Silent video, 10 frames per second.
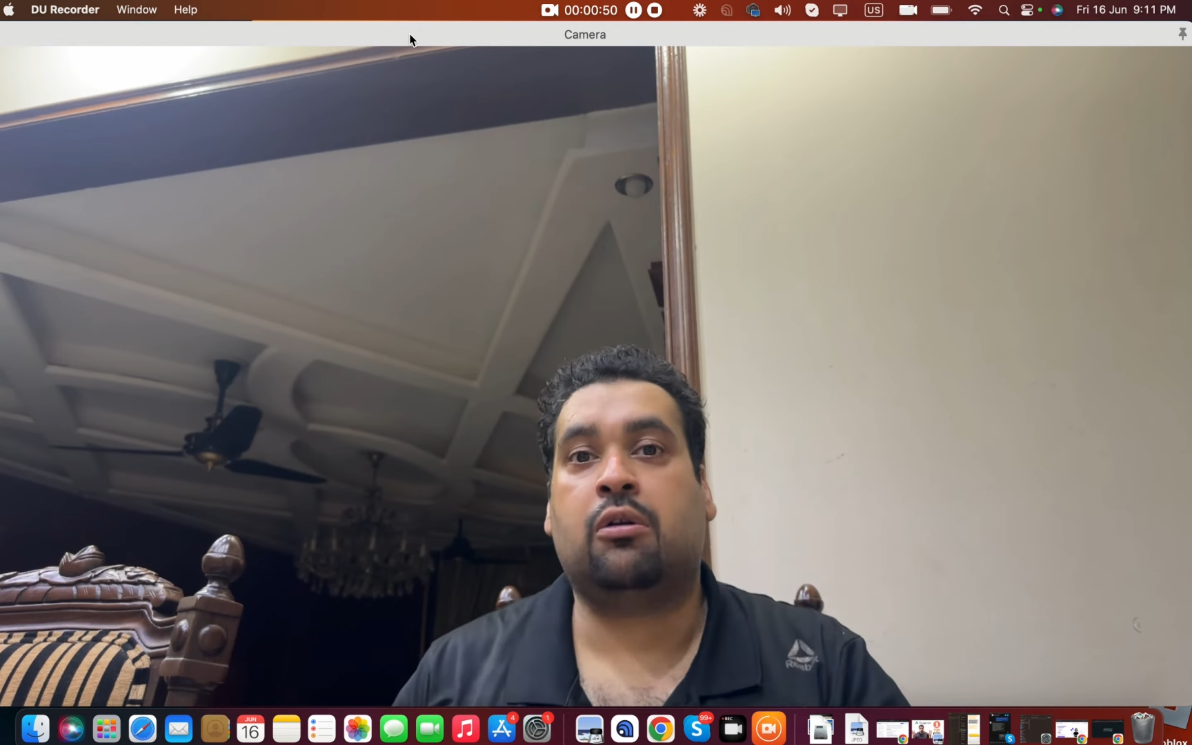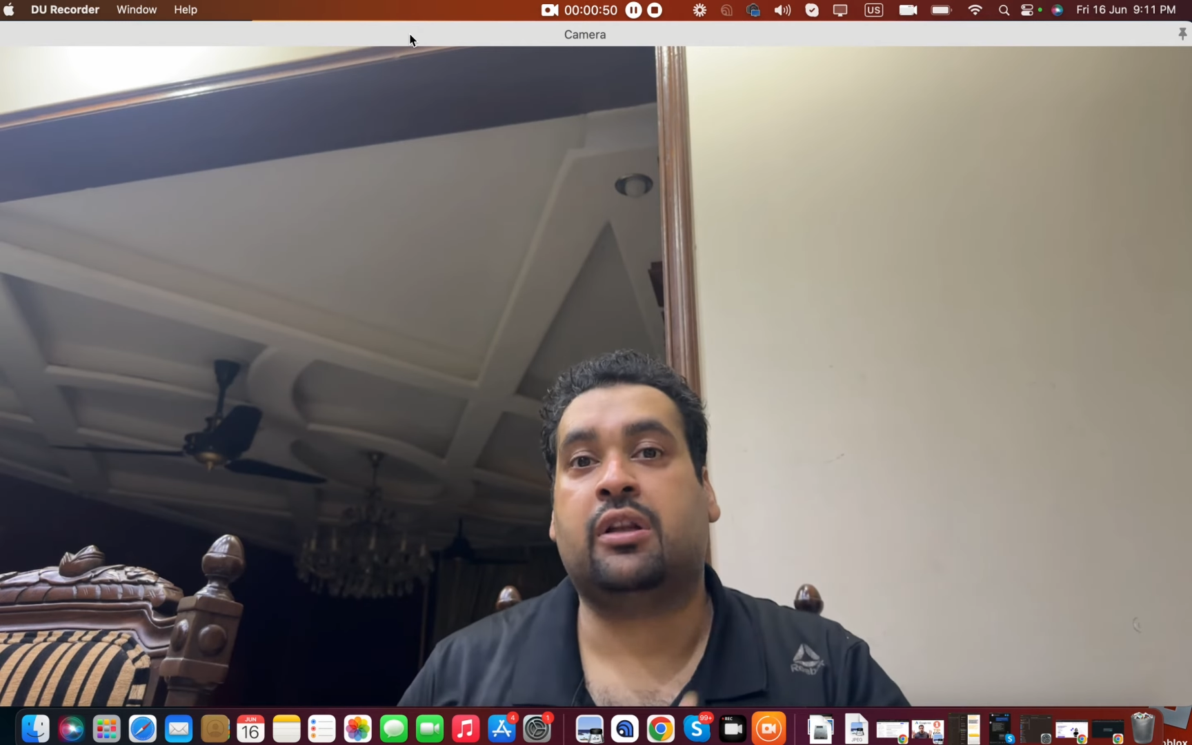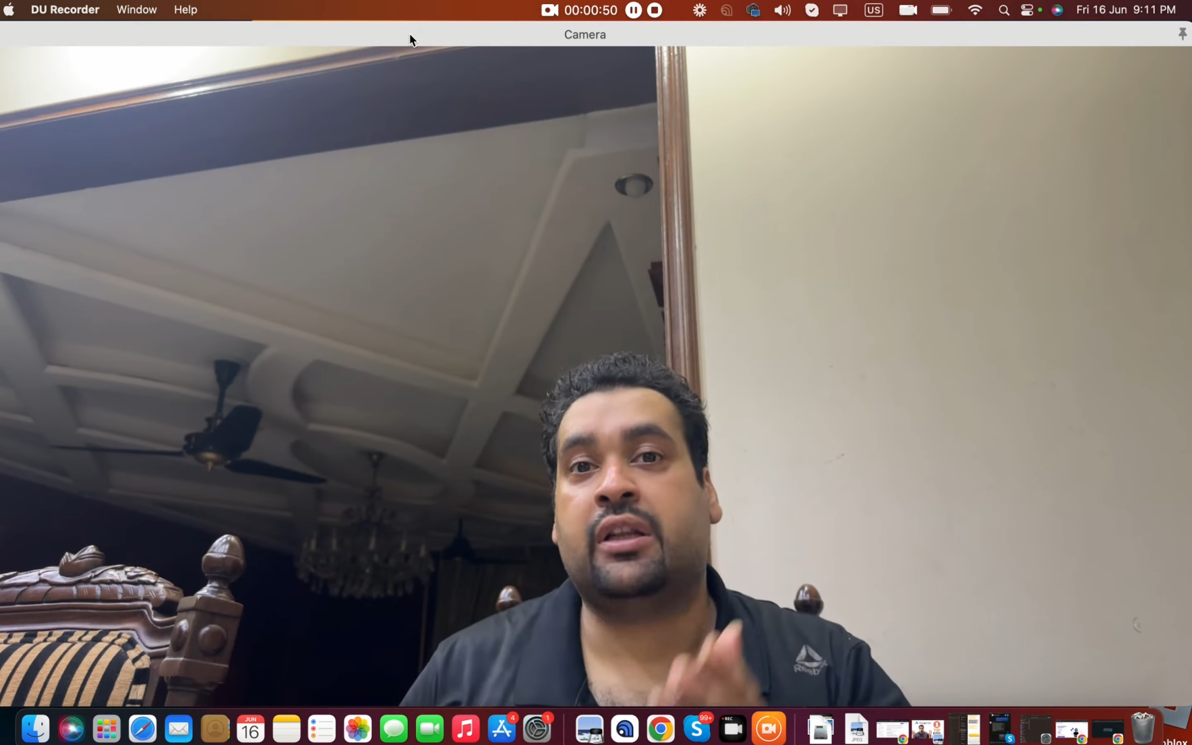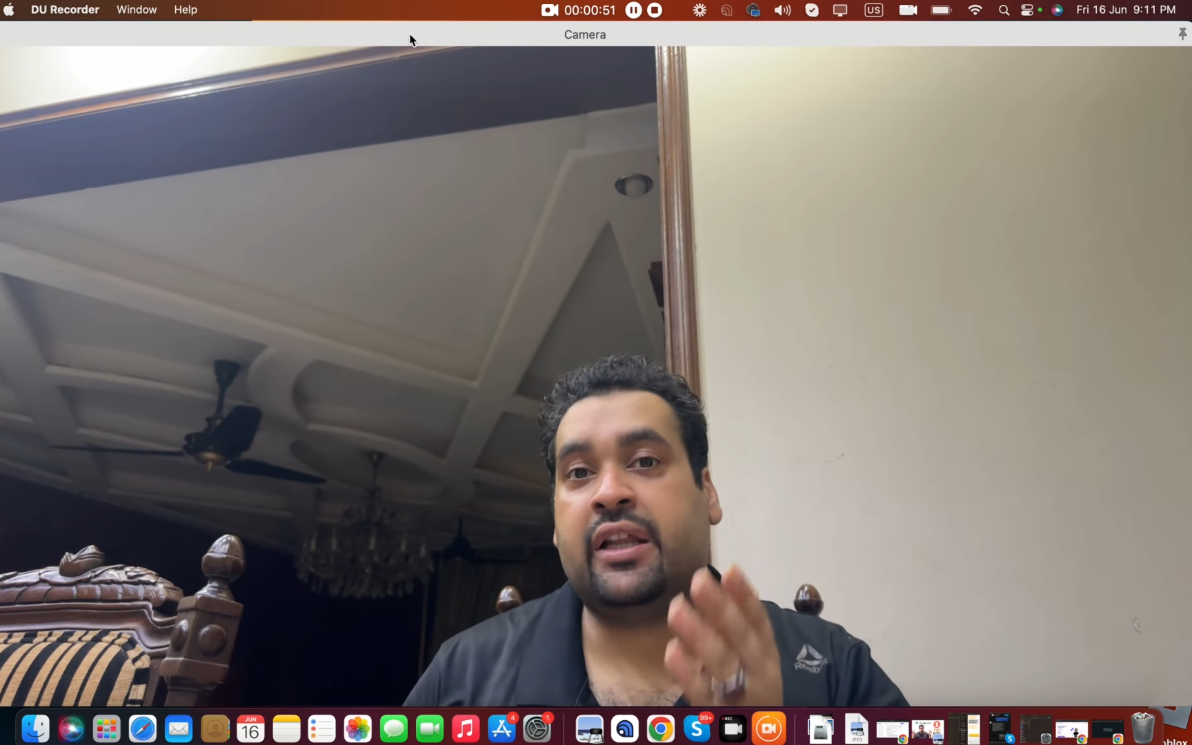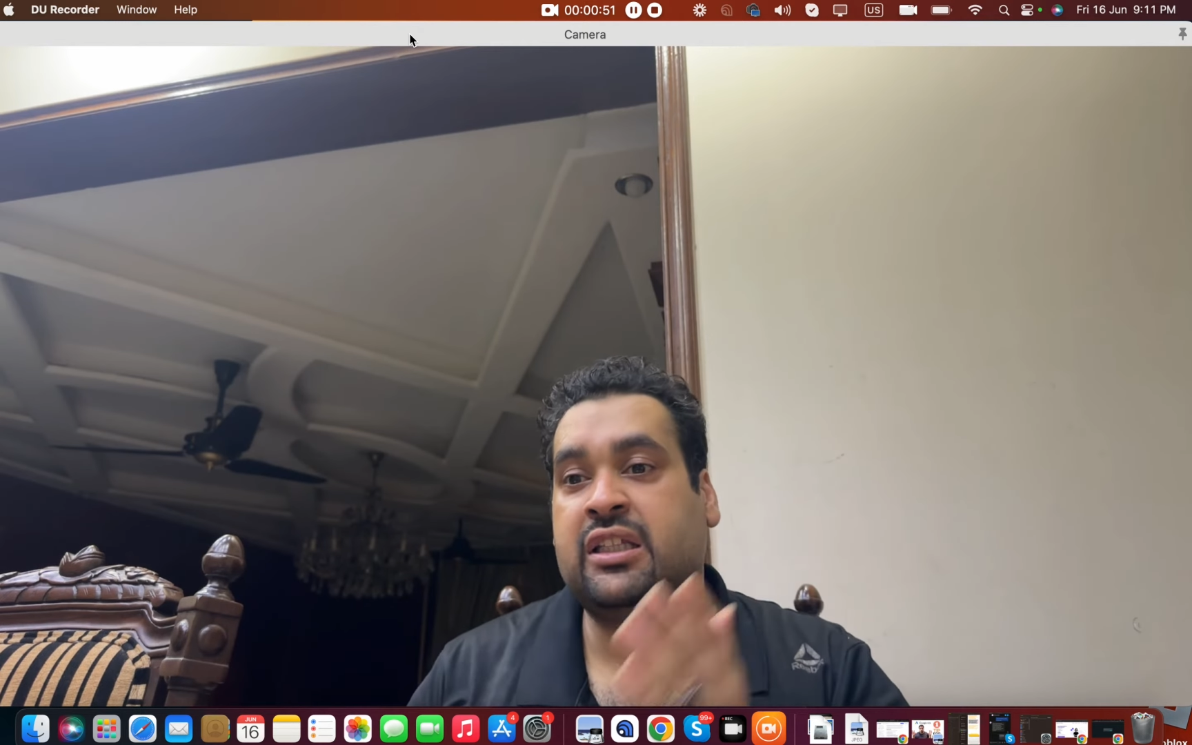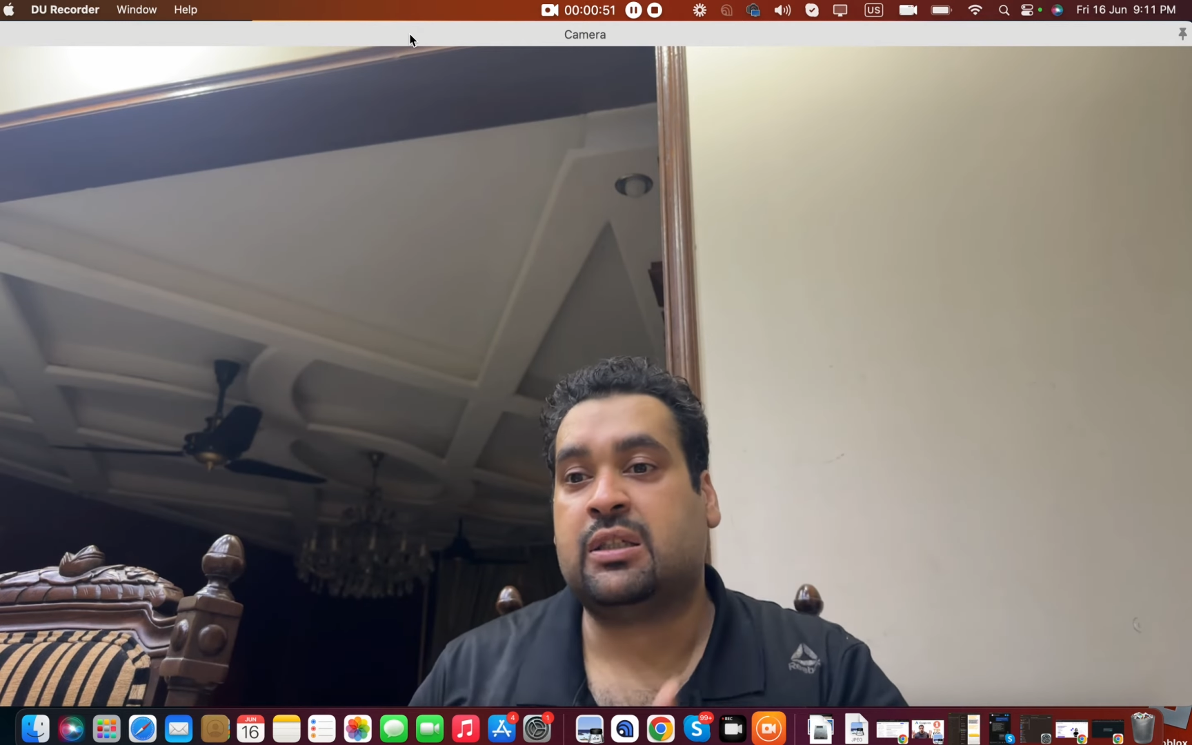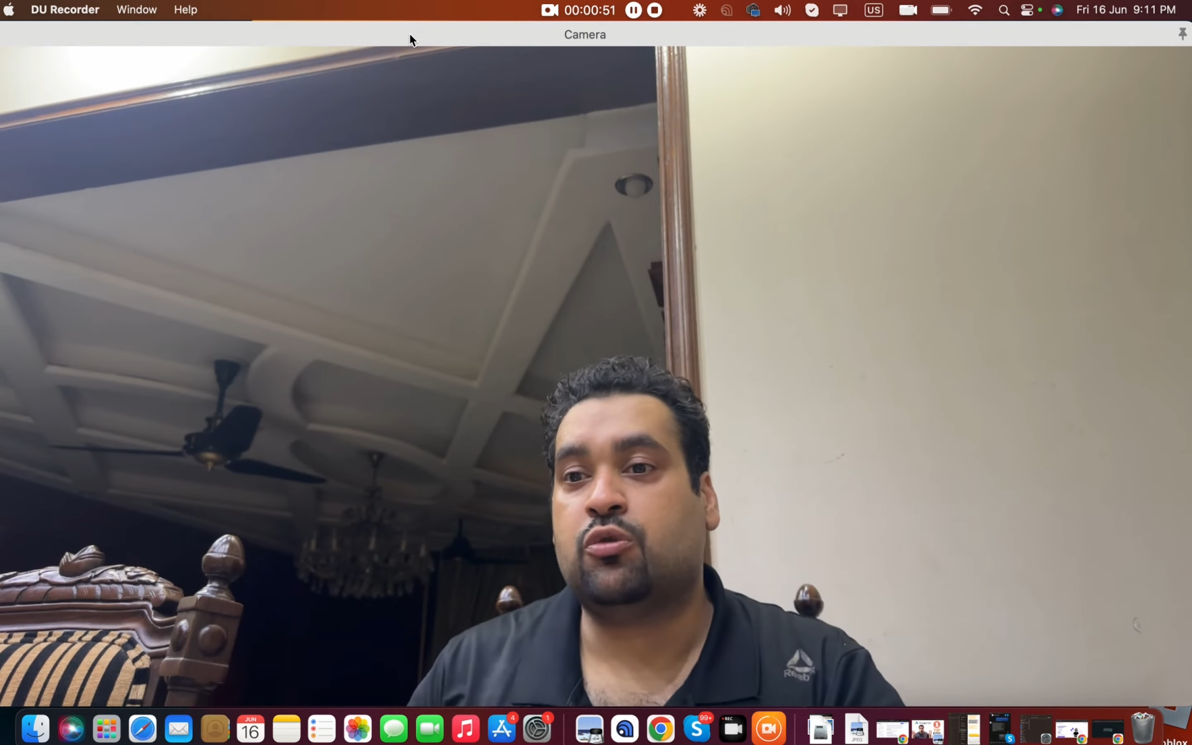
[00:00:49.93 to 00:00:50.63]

let's